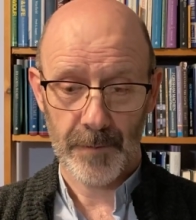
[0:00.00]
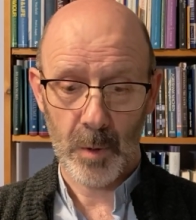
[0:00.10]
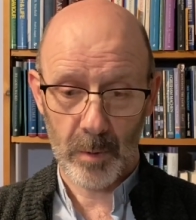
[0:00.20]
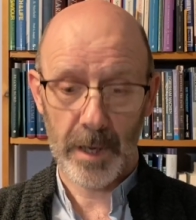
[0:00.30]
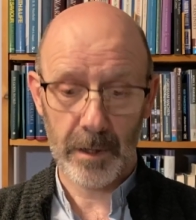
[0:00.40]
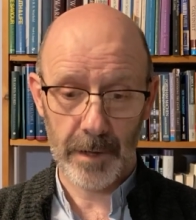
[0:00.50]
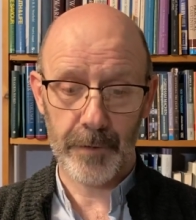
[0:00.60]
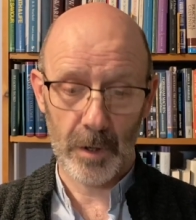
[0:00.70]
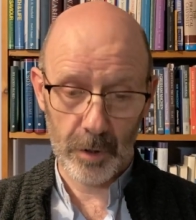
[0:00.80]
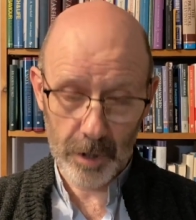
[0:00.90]
Well, if
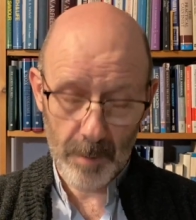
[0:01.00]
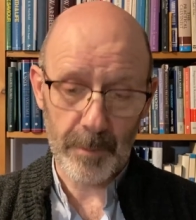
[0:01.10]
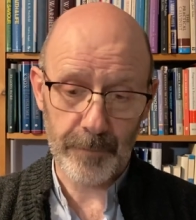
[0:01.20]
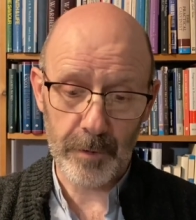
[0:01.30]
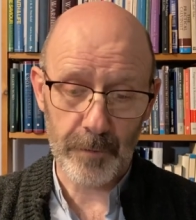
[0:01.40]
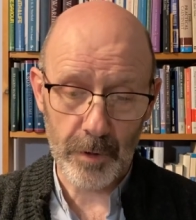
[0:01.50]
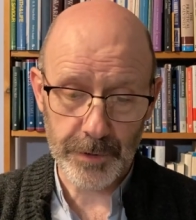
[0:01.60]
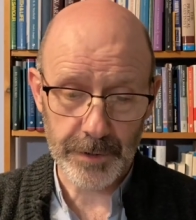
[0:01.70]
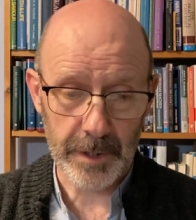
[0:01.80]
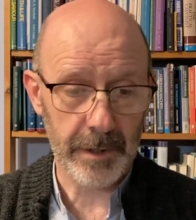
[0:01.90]
you look up a few
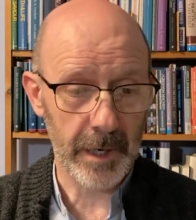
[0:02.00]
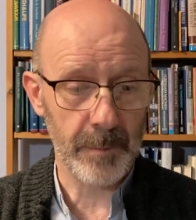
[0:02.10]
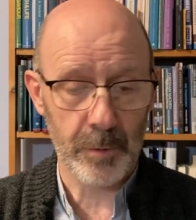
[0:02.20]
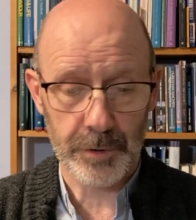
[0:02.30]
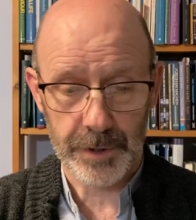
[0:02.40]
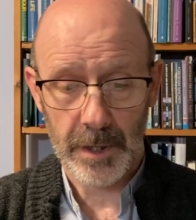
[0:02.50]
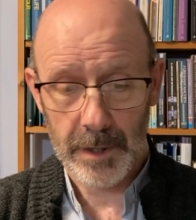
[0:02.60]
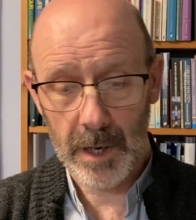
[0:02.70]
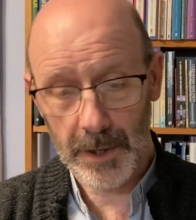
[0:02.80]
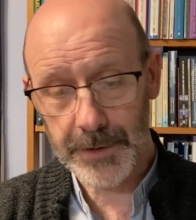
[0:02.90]
verses in Hebrews
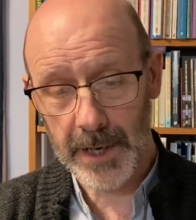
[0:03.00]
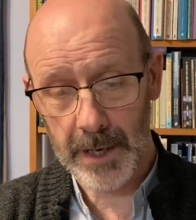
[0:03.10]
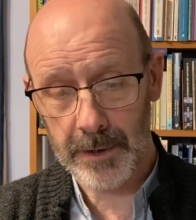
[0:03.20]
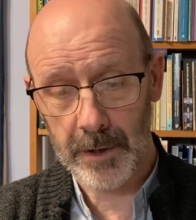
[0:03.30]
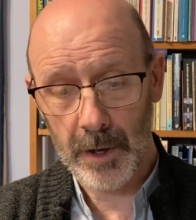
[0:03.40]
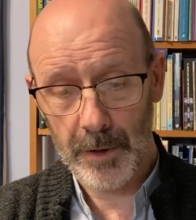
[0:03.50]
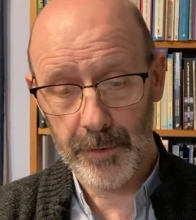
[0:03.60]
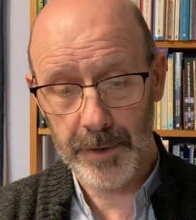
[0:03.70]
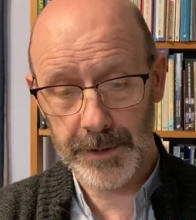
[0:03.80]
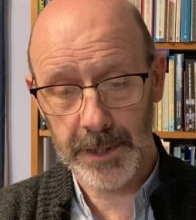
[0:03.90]
uh, 10,
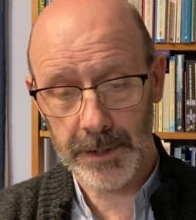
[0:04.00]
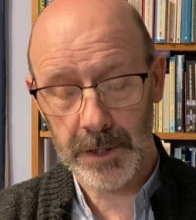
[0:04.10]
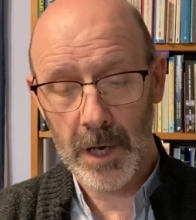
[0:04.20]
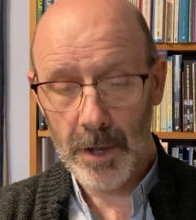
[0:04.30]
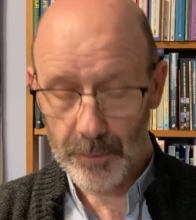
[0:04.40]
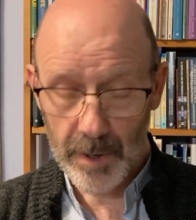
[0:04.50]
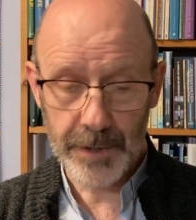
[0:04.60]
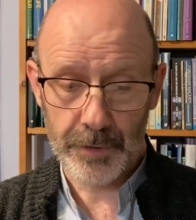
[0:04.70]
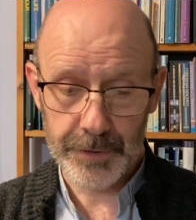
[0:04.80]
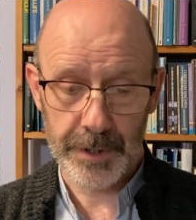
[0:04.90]
36, the
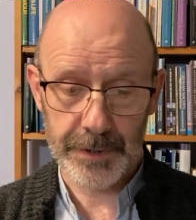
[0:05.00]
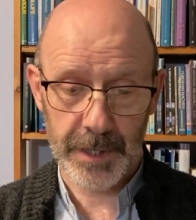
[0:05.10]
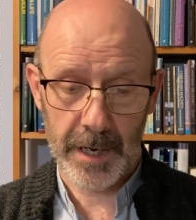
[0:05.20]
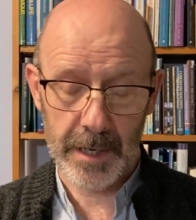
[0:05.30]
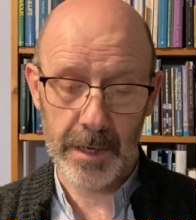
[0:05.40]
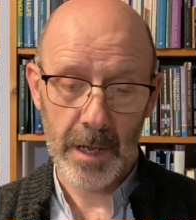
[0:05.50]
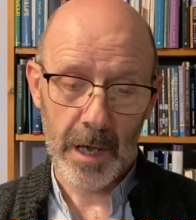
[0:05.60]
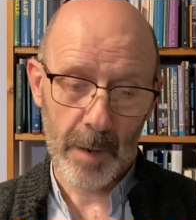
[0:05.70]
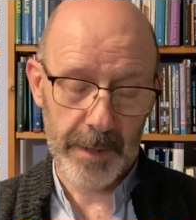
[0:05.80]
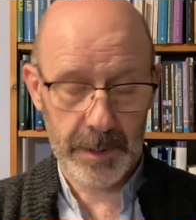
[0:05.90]
writer's saying,
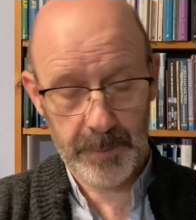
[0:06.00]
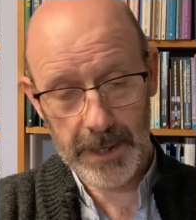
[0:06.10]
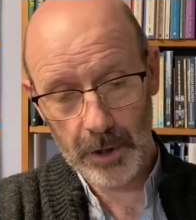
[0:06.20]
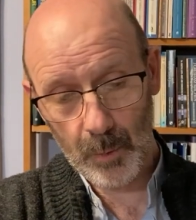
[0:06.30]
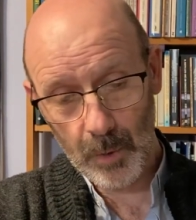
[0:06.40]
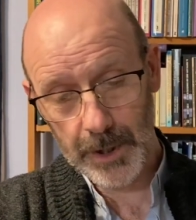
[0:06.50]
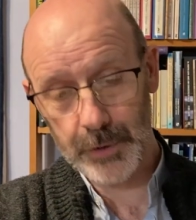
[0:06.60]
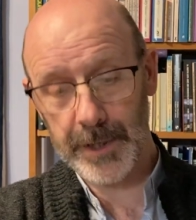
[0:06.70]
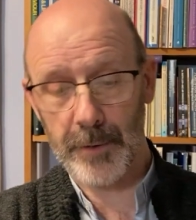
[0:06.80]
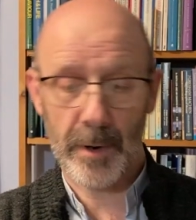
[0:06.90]
I mean, he's picking up what he's
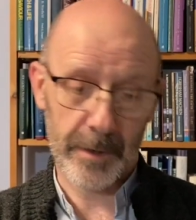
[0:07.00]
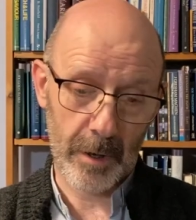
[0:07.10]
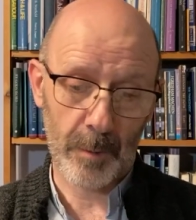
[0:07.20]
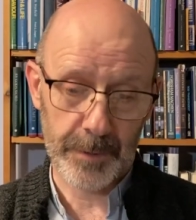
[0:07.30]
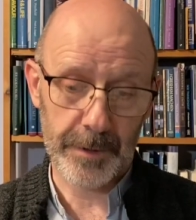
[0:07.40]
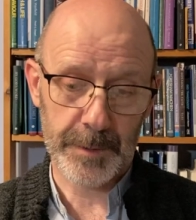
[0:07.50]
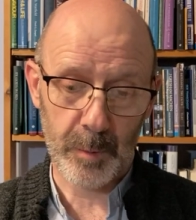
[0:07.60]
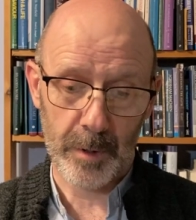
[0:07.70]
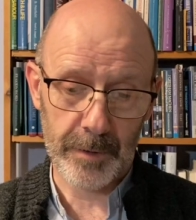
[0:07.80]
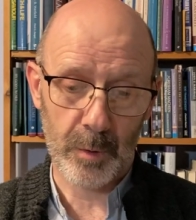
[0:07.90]
said right up to this
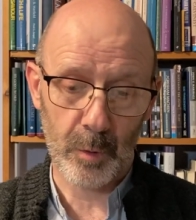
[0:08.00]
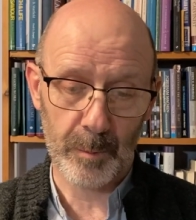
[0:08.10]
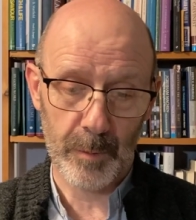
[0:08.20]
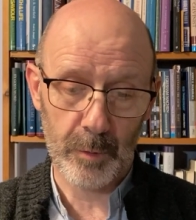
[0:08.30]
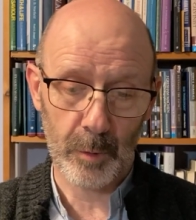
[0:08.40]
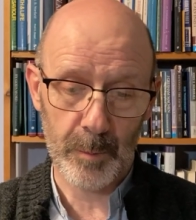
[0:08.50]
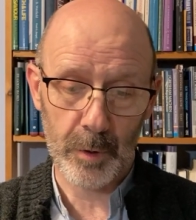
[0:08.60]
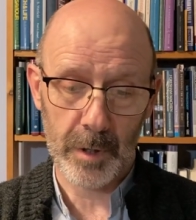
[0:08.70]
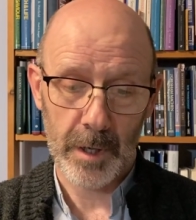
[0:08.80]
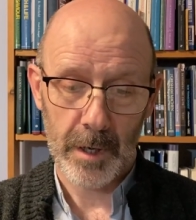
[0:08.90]
point in the whole, whole book.
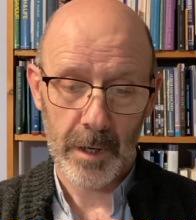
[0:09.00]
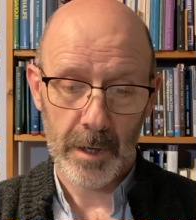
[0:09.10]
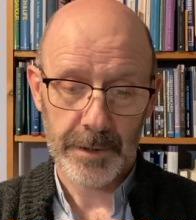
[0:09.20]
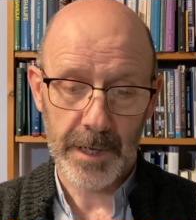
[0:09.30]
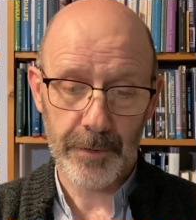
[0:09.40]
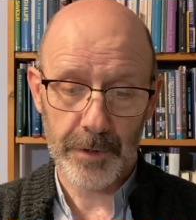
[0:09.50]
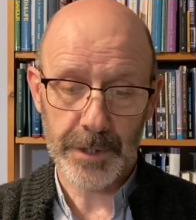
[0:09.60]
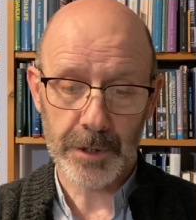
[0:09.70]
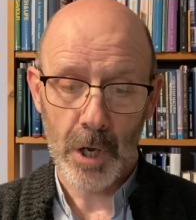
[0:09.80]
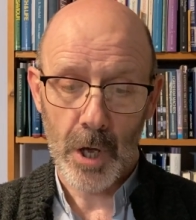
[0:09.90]

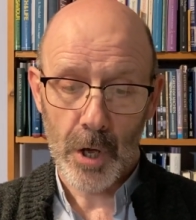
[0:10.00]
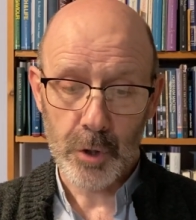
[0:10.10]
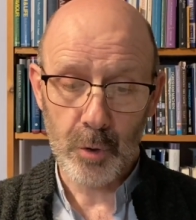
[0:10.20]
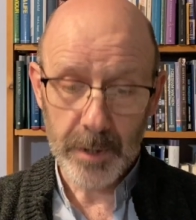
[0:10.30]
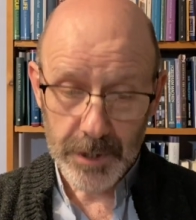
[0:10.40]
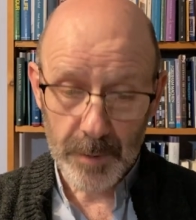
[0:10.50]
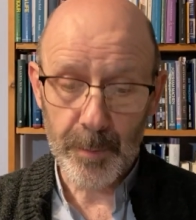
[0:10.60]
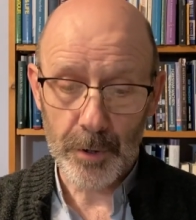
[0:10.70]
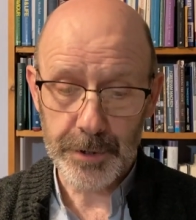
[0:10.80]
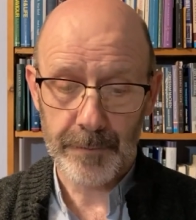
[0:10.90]
1036, you need to
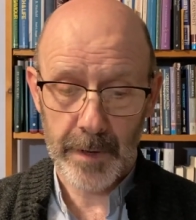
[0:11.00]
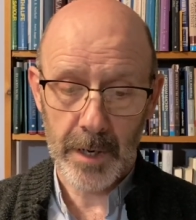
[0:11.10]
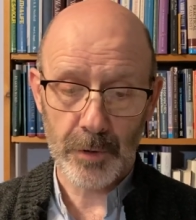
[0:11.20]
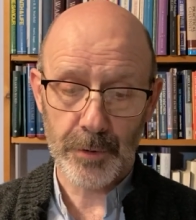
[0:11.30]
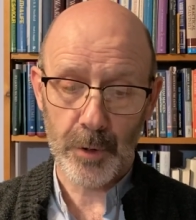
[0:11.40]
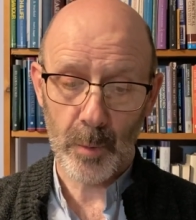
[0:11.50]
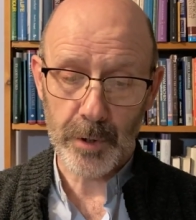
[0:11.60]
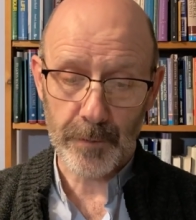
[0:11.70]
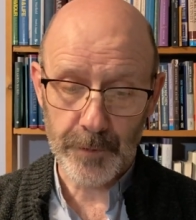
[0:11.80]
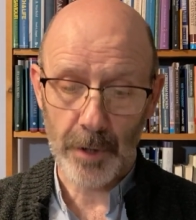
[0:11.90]
persevere so that when
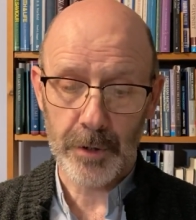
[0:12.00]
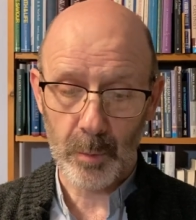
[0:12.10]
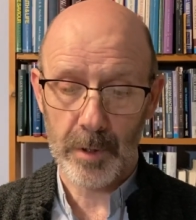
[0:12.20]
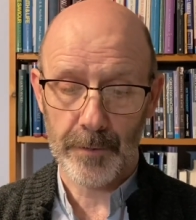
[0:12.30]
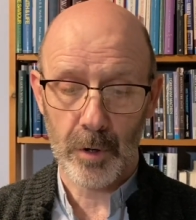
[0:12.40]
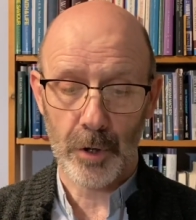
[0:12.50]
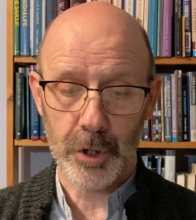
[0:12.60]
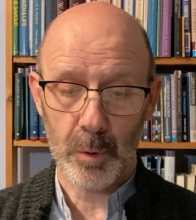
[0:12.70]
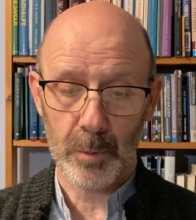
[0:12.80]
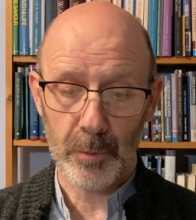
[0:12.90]
you've done the will of God,
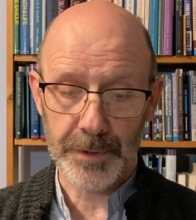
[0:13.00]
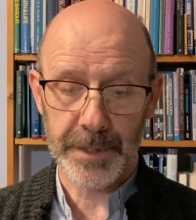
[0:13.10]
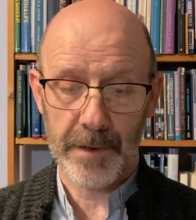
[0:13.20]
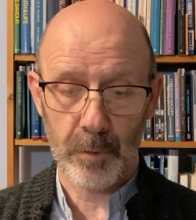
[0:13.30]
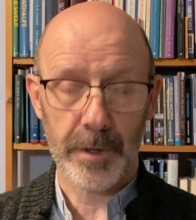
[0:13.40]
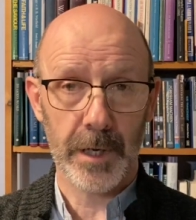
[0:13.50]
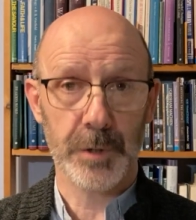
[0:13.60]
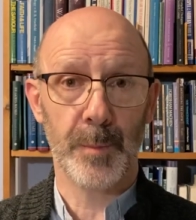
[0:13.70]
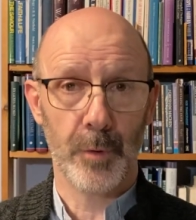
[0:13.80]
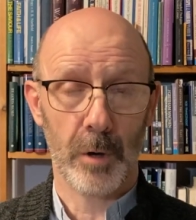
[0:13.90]
you will receive what he has
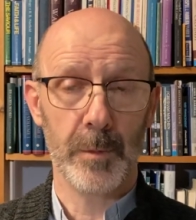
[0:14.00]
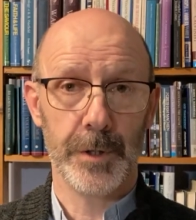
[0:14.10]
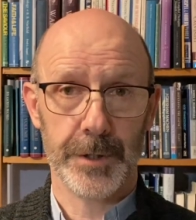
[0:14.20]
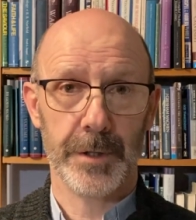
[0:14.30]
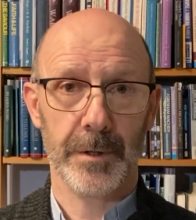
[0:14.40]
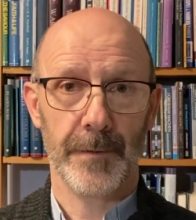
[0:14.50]
promised.